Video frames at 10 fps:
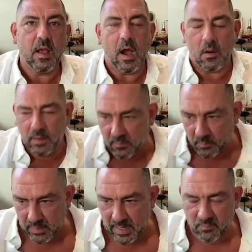our
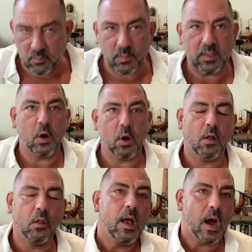interconnection with the
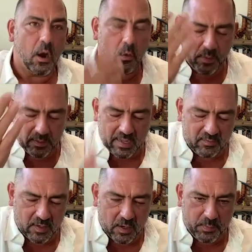all, our
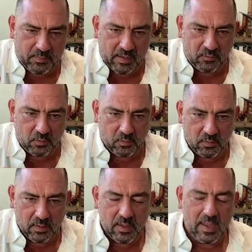realizing our potential,